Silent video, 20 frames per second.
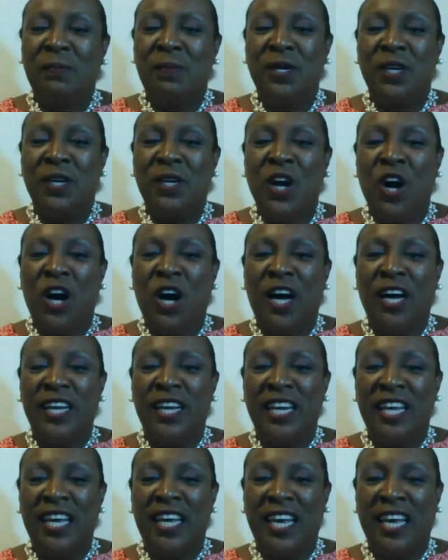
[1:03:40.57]
put
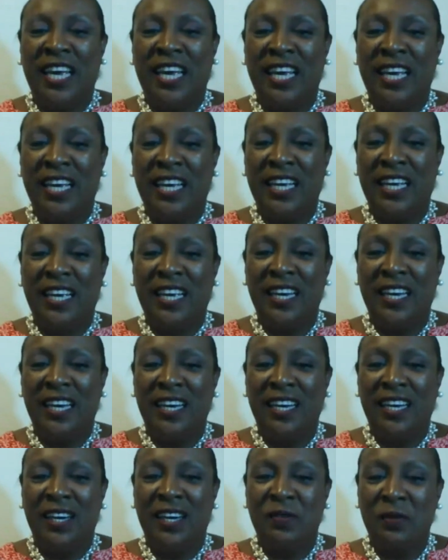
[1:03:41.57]
on a
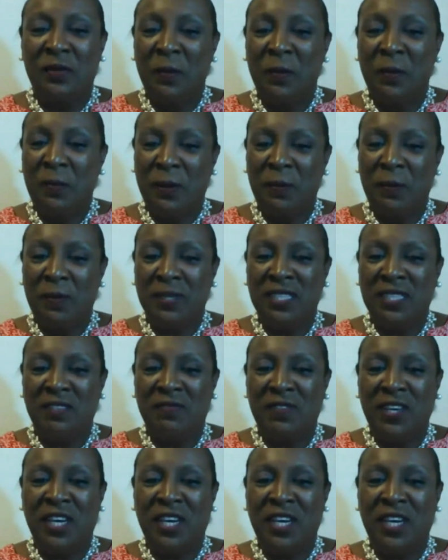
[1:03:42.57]
repurposed
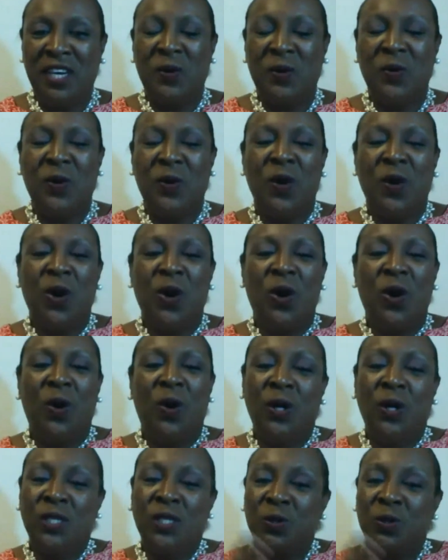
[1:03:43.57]
video
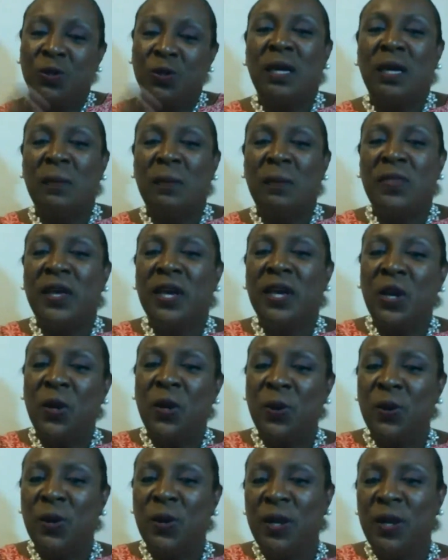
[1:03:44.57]
or do something
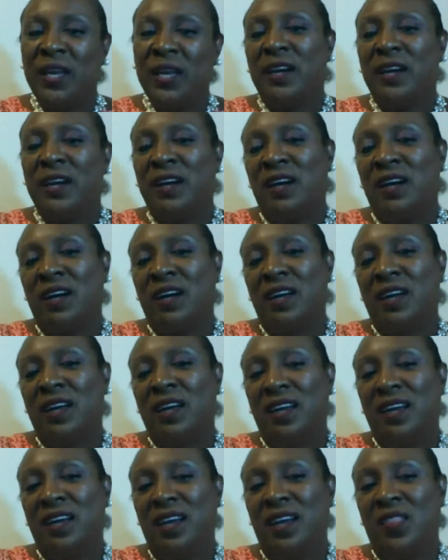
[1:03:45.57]
earlier
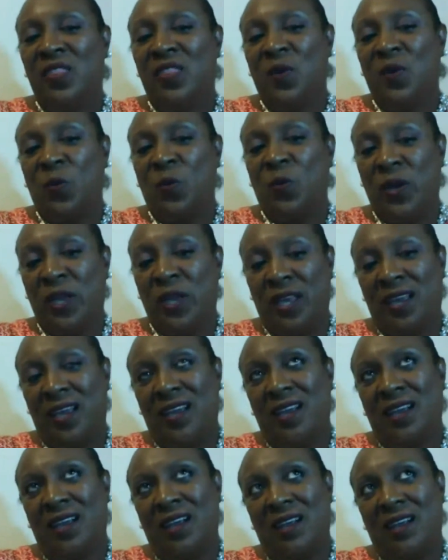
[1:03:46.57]
in the week.
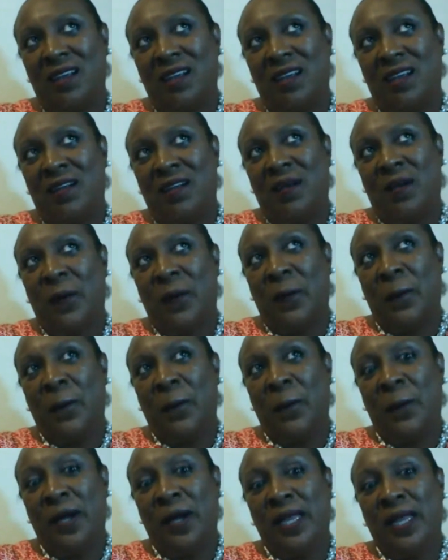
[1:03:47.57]

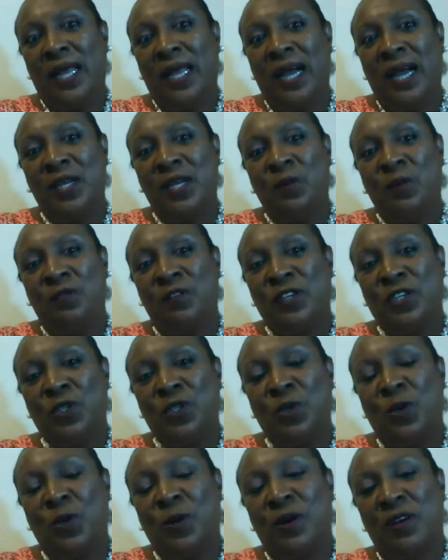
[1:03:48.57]
But I know for
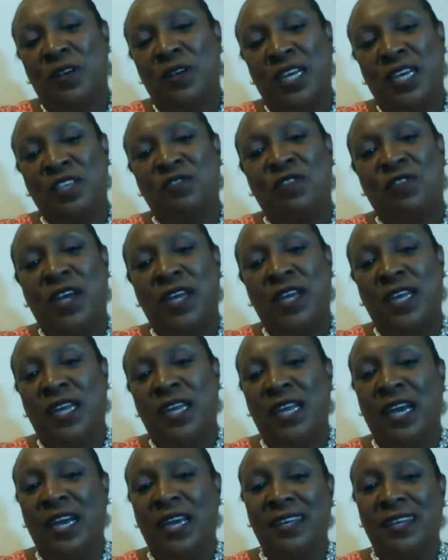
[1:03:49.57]
sure next Friday
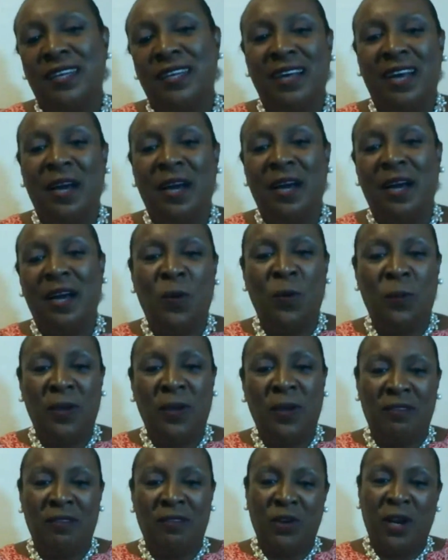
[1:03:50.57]
night, I won't be
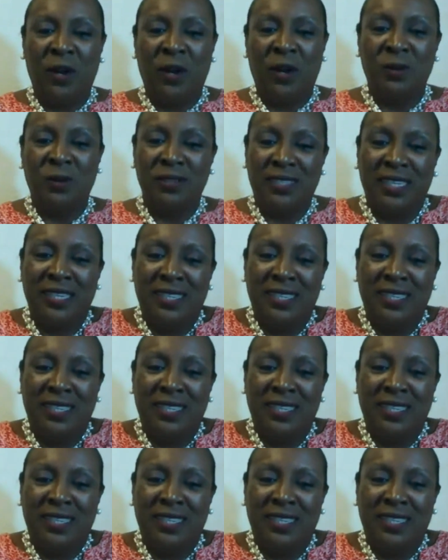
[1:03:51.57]
around.